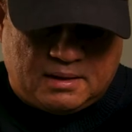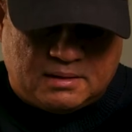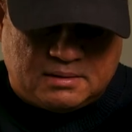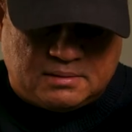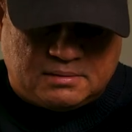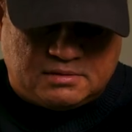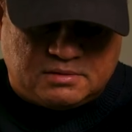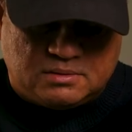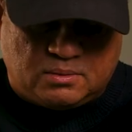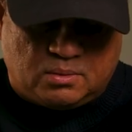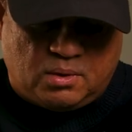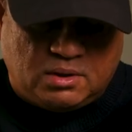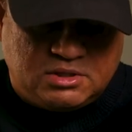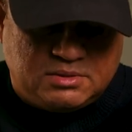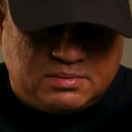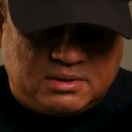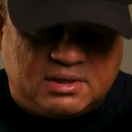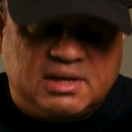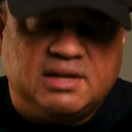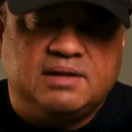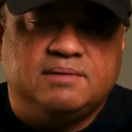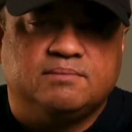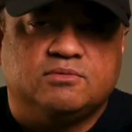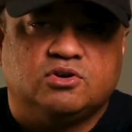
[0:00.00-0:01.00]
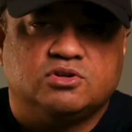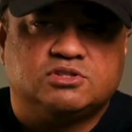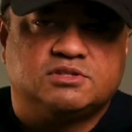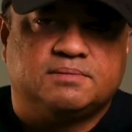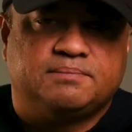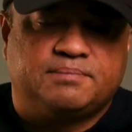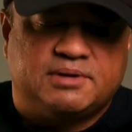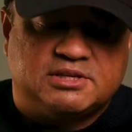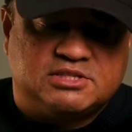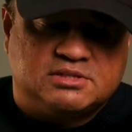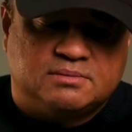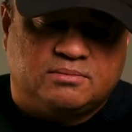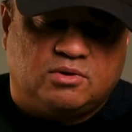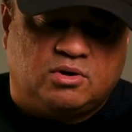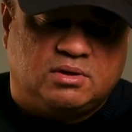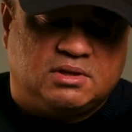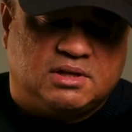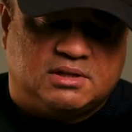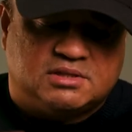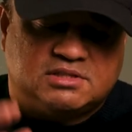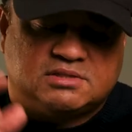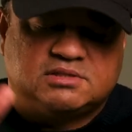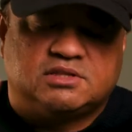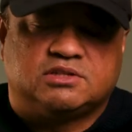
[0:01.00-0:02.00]
So what's really most impressive about it
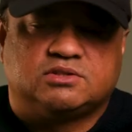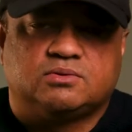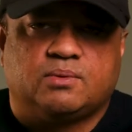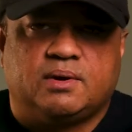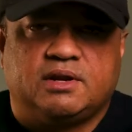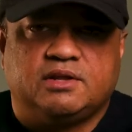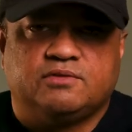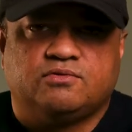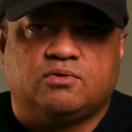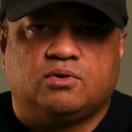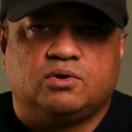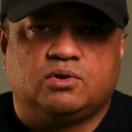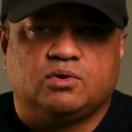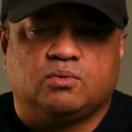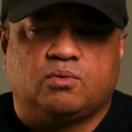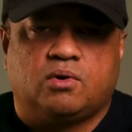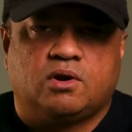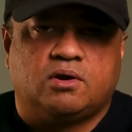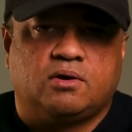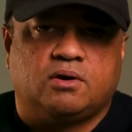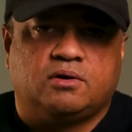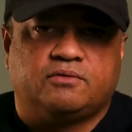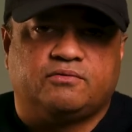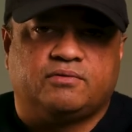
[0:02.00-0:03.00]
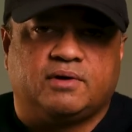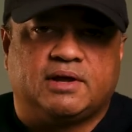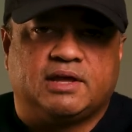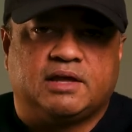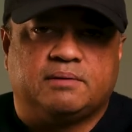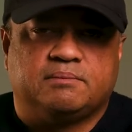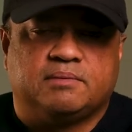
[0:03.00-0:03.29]
is the 24 to 105